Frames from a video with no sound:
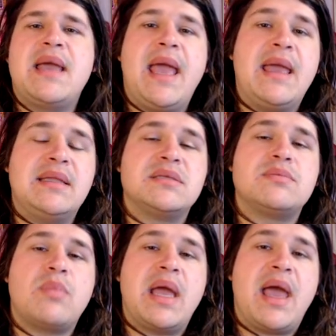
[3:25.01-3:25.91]
And
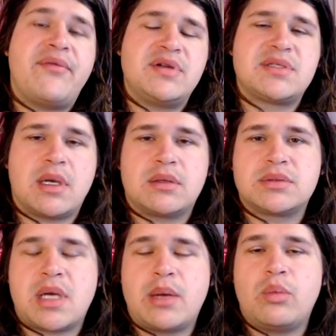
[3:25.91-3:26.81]
my average cycle
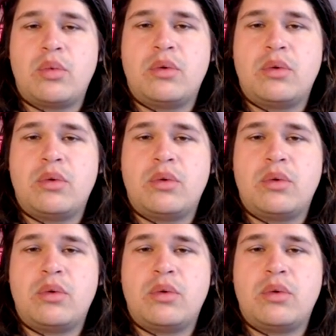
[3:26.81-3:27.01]
time